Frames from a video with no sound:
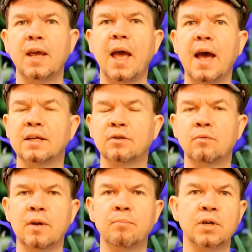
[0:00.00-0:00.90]
as
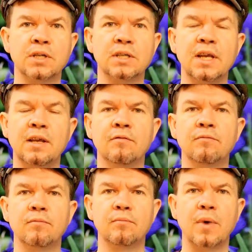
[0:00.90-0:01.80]
we
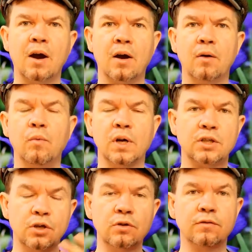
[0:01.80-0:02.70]
perceive
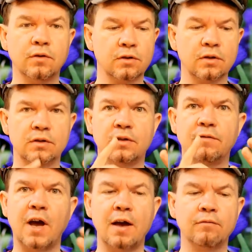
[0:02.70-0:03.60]
what's useful to
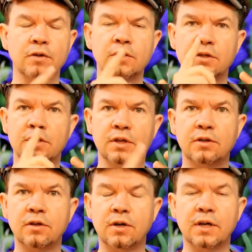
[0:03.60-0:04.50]
survival, to
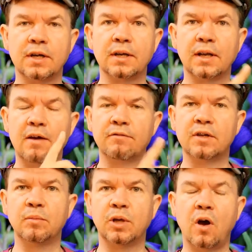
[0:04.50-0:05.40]
security, love
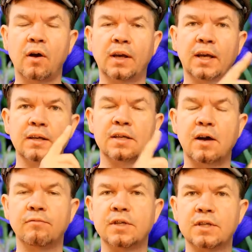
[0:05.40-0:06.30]
and belonging,
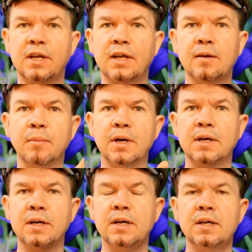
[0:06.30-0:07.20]
self-esteem,
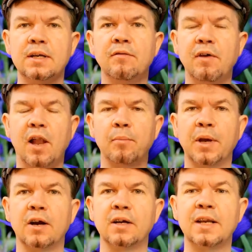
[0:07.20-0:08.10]

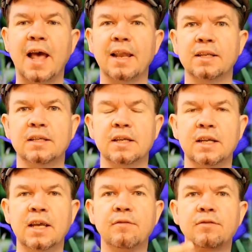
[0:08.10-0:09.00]
developing our talents and
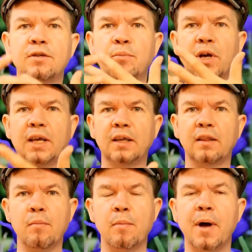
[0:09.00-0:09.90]
gifts, bringing
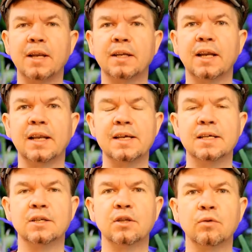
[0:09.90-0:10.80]
them abundantly
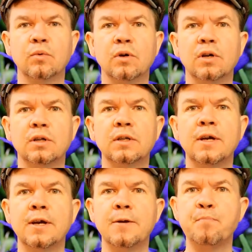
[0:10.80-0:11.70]
into the world,
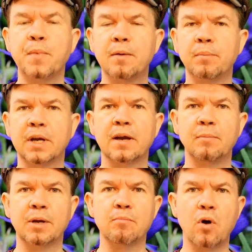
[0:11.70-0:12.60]
and
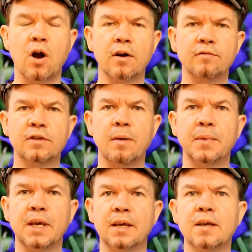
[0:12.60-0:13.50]
becoming part of
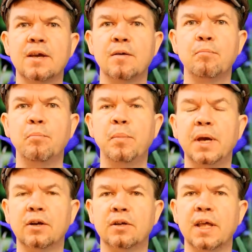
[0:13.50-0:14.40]
something
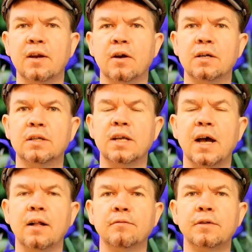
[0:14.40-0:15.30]
bigger than
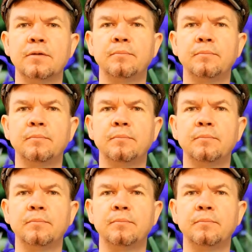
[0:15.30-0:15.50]
ourselves.